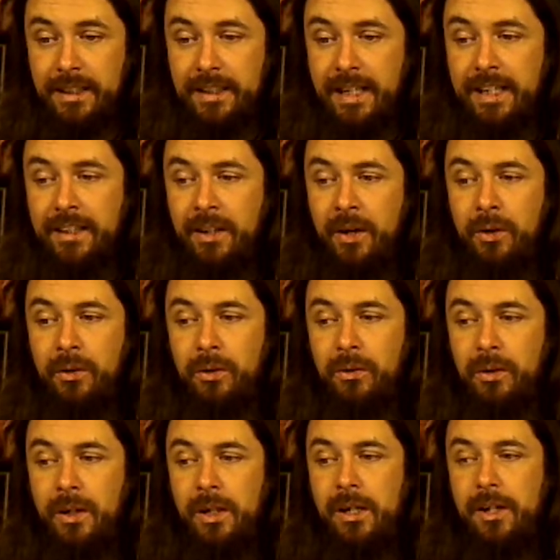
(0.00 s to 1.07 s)
Like, I
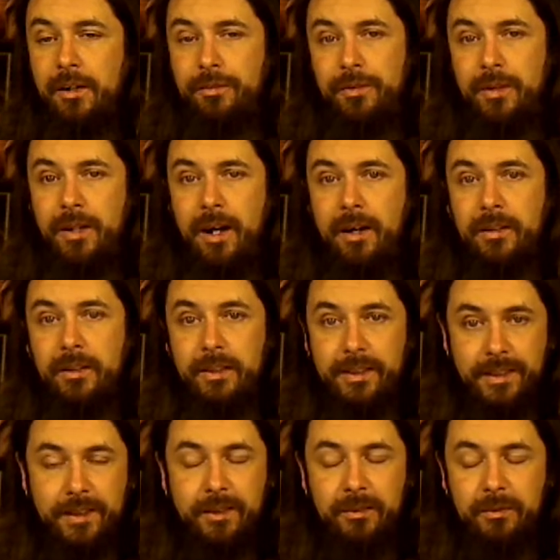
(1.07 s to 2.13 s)
know a few
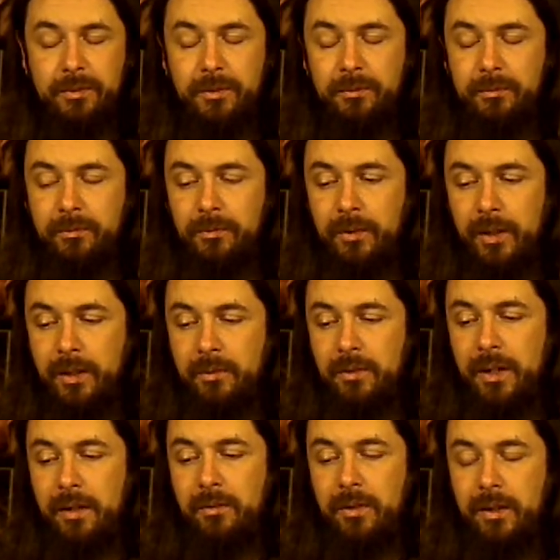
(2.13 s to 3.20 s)
doctors too from working
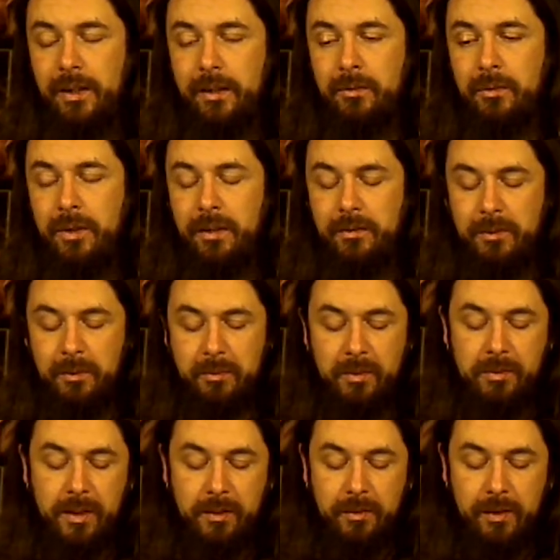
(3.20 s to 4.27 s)
where I work and working with the
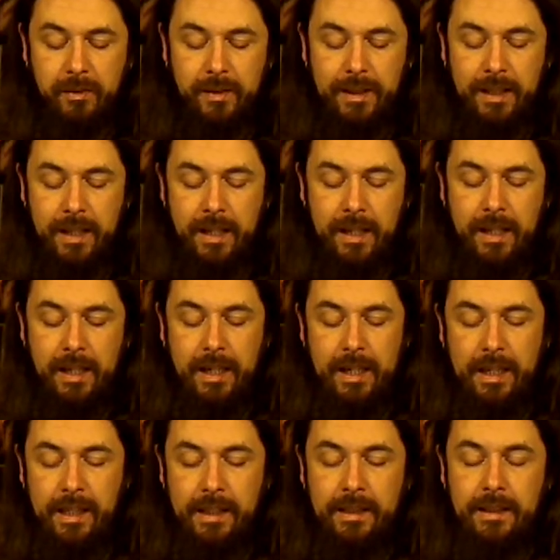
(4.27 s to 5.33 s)
people I work with,
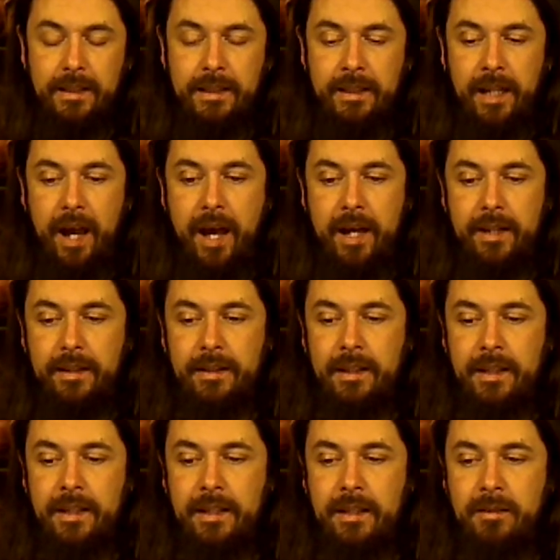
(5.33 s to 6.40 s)
and yeah,
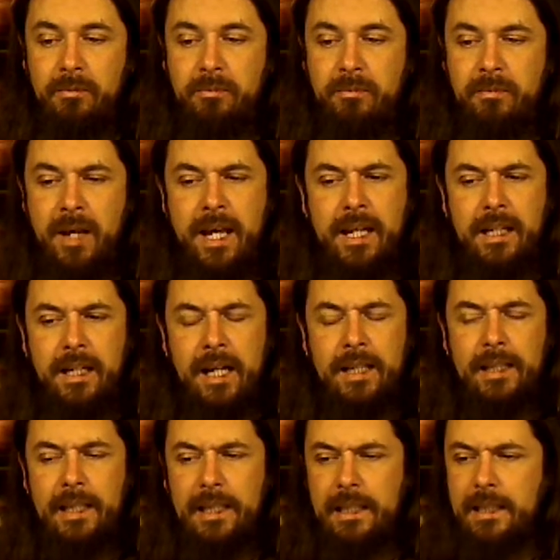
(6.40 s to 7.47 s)
they make I
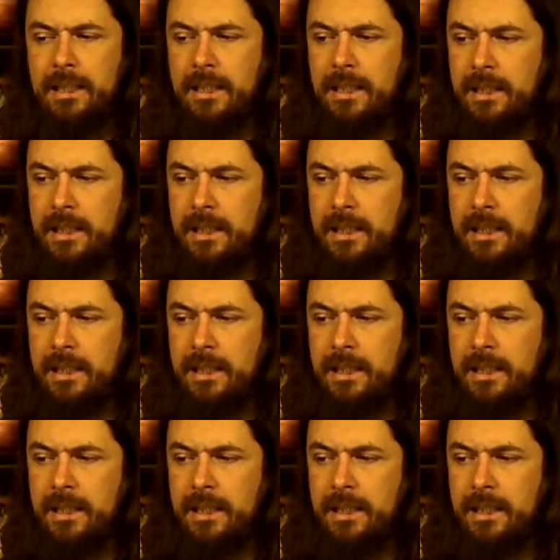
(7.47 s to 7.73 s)
think